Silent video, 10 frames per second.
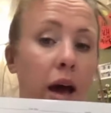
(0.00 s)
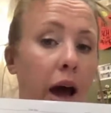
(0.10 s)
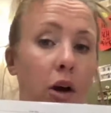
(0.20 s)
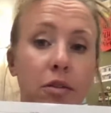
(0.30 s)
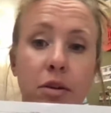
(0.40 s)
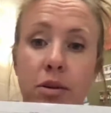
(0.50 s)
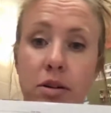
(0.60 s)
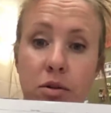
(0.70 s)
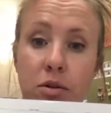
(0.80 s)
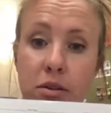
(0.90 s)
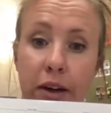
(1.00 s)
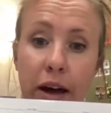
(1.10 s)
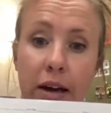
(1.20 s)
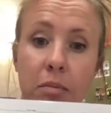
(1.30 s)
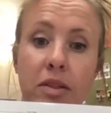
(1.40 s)
However you want to do it is
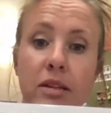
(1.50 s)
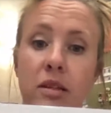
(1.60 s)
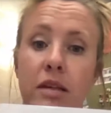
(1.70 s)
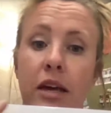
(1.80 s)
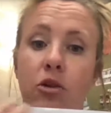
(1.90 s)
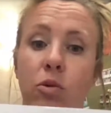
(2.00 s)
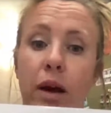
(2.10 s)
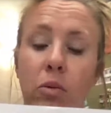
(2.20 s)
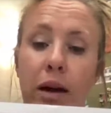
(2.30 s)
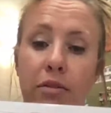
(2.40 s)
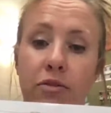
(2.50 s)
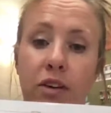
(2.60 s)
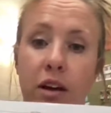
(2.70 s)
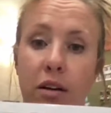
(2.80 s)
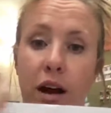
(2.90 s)
fine, but this is a great way to
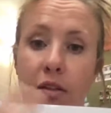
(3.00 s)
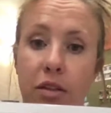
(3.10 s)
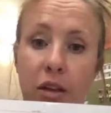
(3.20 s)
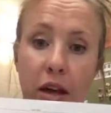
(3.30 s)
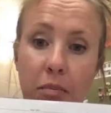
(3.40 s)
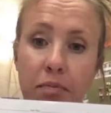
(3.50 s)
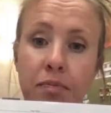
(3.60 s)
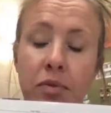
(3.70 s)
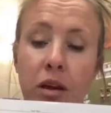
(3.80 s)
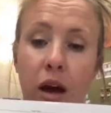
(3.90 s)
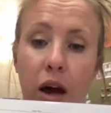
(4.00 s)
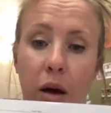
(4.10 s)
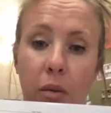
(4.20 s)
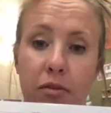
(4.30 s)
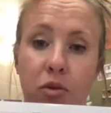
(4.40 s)
figure out the theme
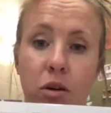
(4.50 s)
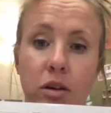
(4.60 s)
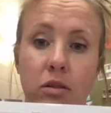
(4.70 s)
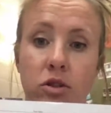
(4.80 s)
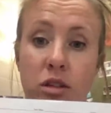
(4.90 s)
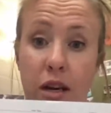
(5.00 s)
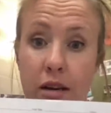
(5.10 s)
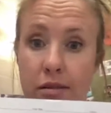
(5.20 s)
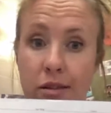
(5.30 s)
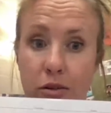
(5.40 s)
before you just can